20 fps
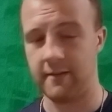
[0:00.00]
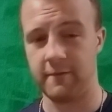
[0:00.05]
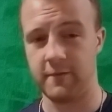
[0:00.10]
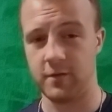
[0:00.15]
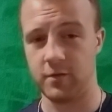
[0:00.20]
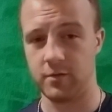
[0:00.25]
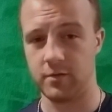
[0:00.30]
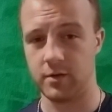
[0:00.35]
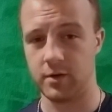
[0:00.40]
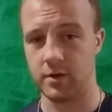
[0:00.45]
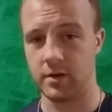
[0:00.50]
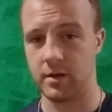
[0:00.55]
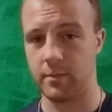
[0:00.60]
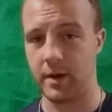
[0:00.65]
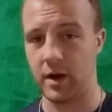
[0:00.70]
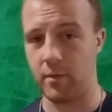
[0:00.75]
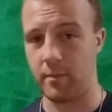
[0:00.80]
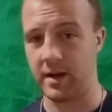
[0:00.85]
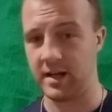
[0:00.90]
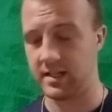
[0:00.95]
I feel good
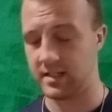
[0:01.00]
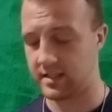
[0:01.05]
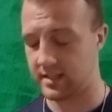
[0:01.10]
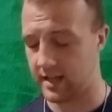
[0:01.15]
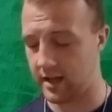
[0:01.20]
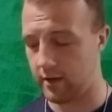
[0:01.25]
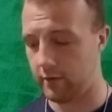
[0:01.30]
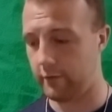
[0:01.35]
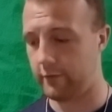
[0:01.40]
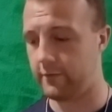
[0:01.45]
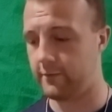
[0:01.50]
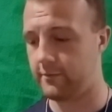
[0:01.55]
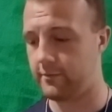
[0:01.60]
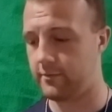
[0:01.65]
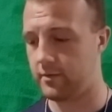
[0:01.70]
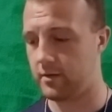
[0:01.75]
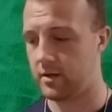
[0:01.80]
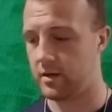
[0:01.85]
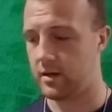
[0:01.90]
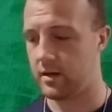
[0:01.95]
about myself.
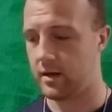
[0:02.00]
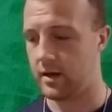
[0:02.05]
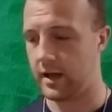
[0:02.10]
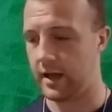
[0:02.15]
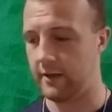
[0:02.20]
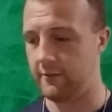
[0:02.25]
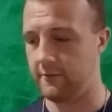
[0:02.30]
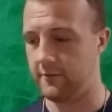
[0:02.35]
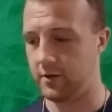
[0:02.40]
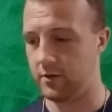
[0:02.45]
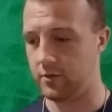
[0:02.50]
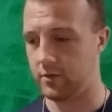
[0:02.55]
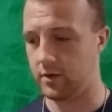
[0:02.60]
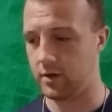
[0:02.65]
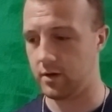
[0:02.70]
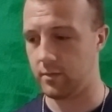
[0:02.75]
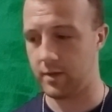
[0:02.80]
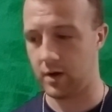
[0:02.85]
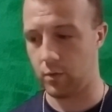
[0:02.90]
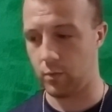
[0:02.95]
I feel
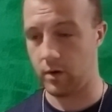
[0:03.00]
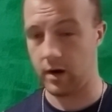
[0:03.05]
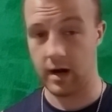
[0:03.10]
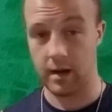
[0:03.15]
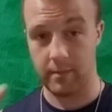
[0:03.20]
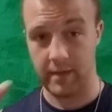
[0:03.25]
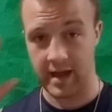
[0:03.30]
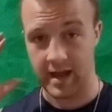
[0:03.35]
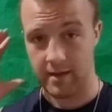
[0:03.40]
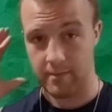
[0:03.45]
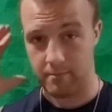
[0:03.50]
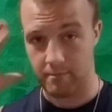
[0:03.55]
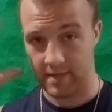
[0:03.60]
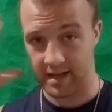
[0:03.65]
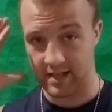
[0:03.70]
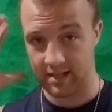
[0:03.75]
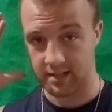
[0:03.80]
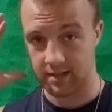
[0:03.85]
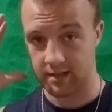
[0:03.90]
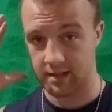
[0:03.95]
good about where I'm at
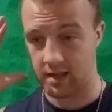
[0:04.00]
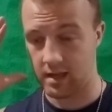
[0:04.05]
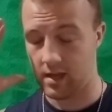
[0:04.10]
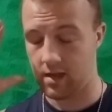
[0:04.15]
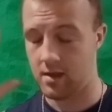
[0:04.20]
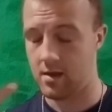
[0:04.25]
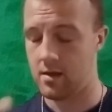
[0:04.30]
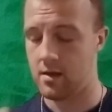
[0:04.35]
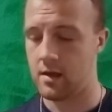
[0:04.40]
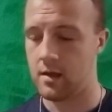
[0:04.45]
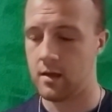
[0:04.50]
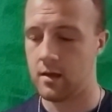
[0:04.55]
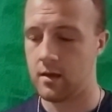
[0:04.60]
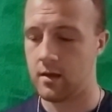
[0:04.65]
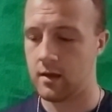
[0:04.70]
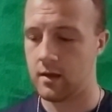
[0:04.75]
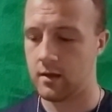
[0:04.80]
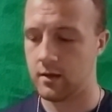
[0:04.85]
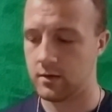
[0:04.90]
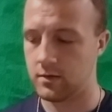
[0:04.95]
mentally,
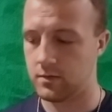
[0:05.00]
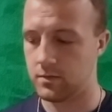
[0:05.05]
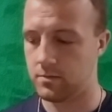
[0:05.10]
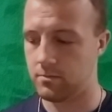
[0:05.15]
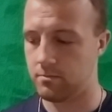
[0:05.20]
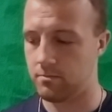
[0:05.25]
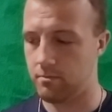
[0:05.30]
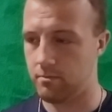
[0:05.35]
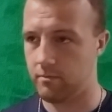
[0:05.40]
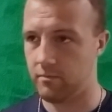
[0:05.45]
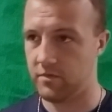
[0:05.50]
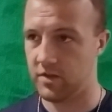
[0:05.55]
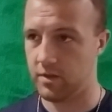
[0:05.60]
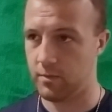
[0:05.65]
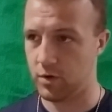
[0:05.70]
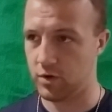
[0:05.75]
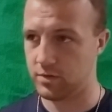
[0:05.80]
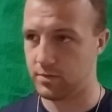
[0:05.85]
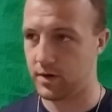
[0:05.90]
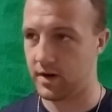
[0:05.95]
for
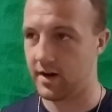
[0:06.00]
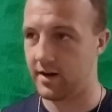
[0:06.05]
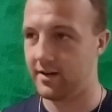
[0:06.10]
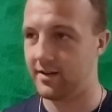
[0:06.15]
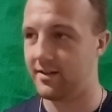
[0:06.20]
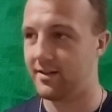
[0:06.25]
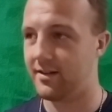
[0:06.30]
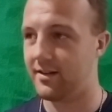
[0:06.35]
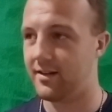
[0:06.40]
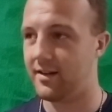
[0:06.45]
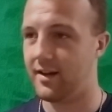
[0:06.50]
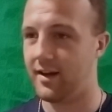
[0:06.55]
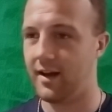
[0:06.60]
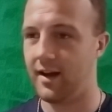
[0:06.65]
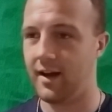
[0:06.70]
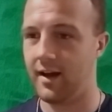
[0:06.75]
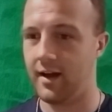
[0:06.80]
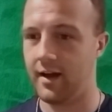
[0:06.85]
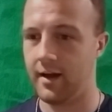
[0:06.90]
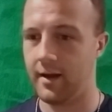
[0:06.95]
the most part.
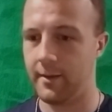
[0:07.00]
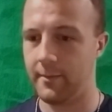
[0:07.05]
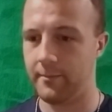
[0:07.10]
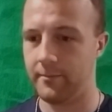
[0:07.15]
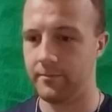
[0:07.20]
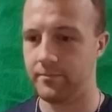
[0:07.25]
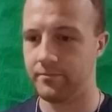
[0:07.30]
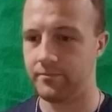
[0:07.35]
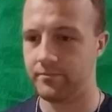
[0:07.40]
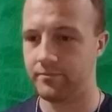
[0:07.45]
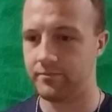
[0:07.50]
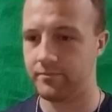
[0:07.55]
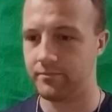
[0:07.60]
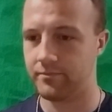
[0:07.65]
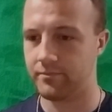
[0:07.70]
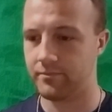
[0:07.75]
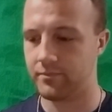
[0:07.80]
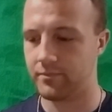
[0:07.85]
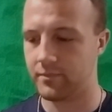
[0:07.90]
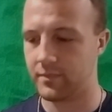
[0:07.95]

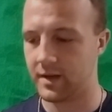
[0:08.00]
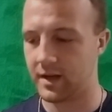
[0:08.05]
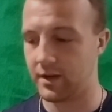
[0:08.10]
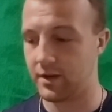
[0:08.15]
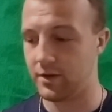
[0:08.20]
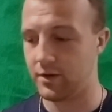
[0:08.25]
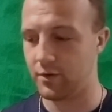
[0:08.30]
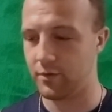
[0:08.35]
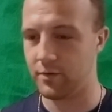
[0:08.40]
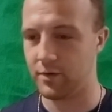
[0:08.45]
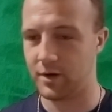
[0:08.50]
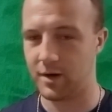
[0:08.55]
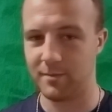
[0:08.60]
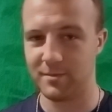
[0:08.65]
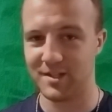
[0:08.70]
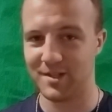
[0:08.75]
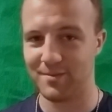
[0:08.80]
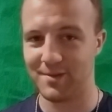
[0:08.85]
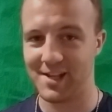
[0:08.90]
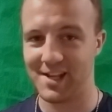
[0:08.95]
I could
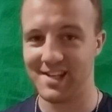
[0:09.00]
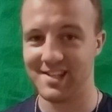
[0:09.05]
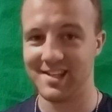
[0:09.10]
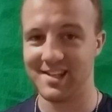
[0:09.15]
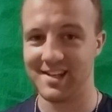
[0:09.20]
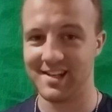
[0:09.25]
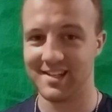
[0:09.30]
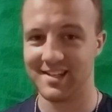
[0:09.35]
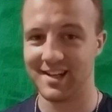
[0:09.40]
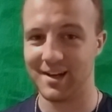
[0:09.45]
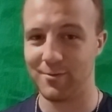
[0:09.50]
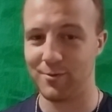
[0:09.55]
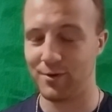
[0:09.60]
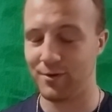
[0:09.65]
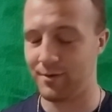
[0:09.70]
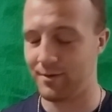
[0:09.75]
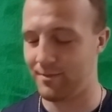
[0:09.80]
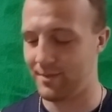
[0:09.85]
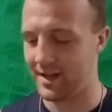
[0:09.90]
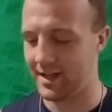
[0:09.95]
overcome some laziness, I
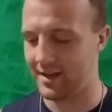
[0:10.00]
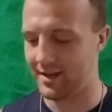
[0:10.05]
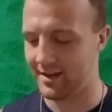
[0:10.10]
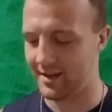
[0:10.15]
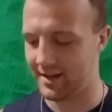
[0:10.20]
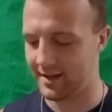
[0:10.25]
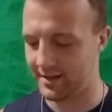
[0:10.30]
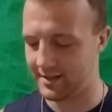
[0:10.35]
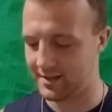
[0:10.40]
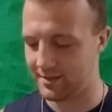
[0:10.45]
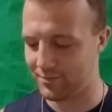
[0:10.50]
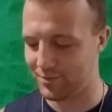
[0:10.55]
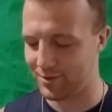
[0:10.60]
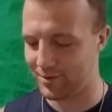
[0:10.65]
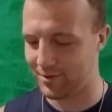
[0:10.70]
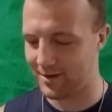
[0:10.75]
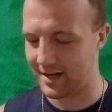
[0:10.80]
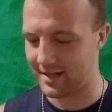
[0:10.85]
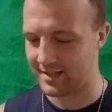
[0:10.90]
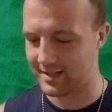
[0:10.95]
will admit, and some
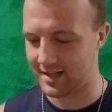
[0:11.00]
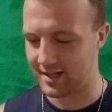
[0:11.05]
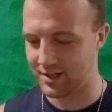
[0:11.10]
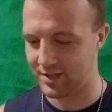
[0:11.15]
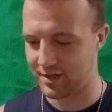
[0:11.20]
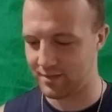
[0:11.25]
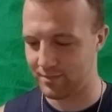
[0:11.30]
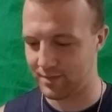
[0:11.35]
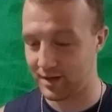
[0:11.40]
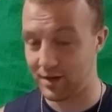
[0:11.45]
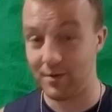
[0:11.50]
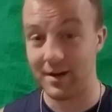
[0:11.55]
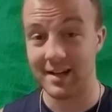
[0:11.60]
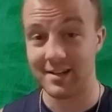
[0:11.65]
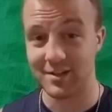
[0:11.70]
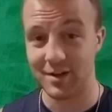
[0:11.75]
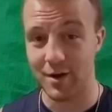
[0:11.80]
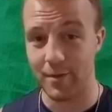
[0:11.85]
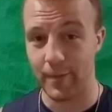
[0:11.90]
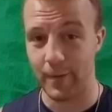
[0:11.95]
procrastination, but you
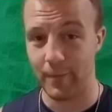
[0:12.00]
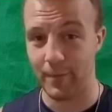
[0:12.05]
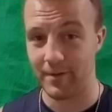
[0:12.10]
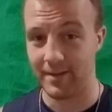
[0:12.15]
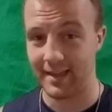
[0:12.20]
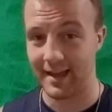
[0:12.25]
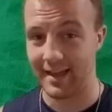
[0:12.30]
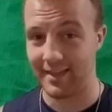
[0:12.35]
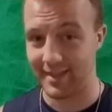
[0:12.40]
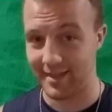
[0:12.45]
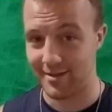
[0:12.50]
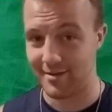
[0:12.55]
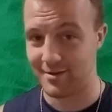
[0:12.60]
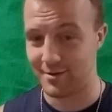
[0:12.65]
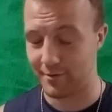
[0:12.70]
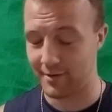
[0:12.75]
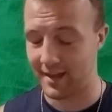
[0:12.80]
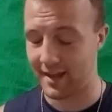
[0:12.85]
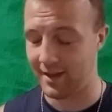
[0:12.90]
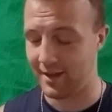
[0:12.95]
guys are helping me with that,
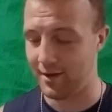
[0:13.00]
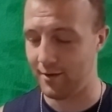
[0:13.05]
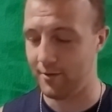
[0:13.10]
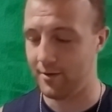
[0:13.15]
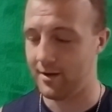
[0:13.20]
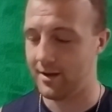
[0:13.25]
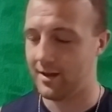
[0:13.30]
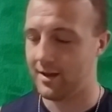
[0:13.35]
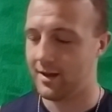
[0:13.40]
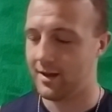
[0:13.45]
so thank you.